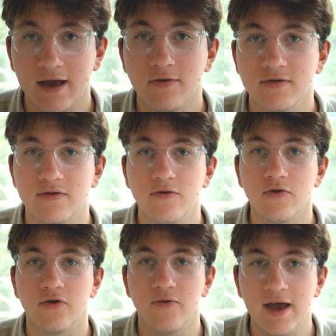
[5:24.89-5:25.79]
angle is still
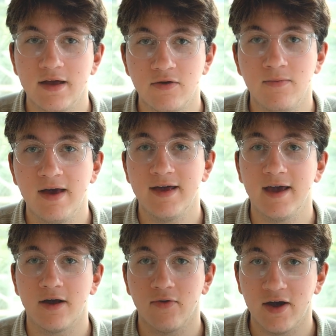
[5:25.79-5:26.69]
great. You may
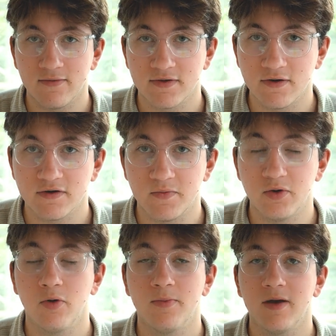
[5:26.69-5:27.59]
get great results, but
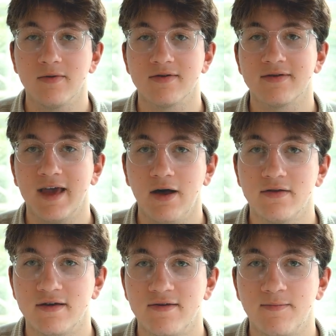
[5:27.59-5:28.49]
you won't be able to scale
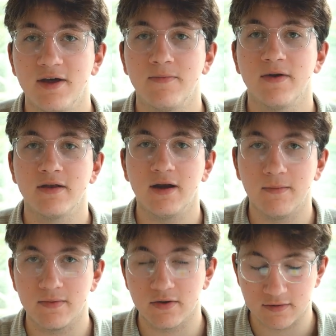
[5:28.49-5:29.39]
it to these big, big
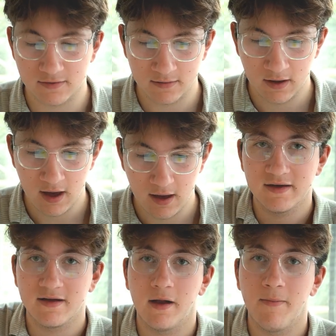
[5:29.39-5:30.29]
numbers
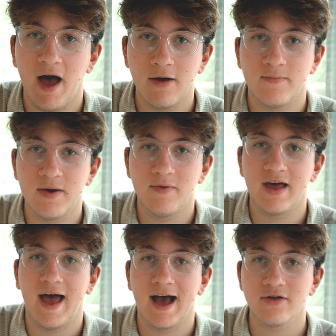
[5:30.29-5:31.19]
because the amount of people
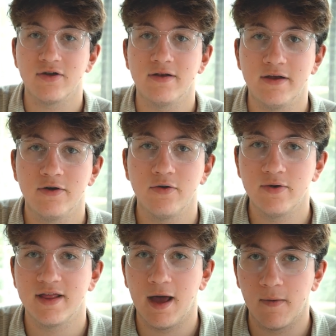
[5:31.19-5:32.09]
that actually deal
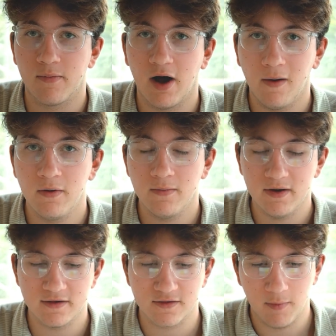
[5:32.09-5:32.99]
with that problem
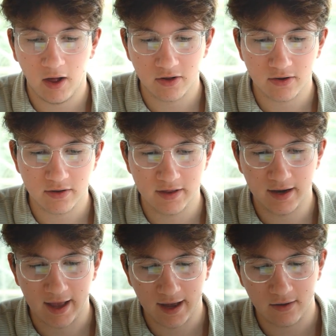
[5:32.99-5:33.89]
is smaller
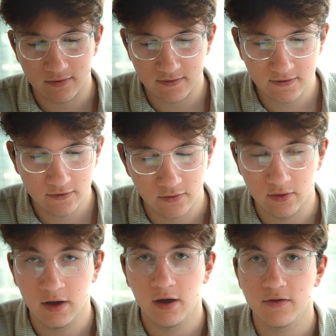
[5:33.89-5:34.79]
than angle 2.
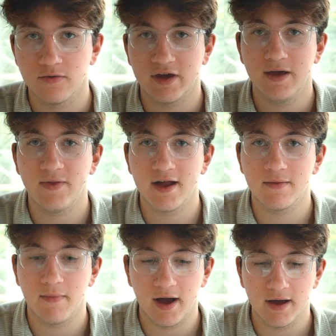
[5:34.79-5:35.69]
So keep that
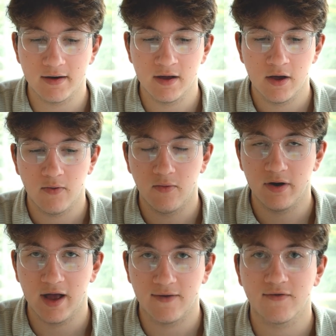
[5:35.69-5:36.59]
in mind
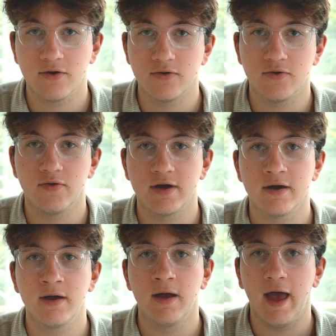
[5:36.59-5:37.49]
whenever you're
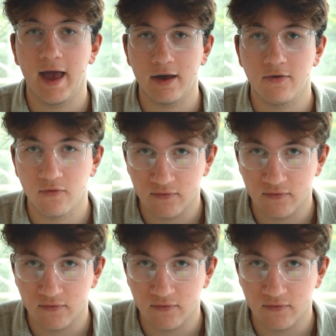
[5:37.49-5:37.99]
doing angle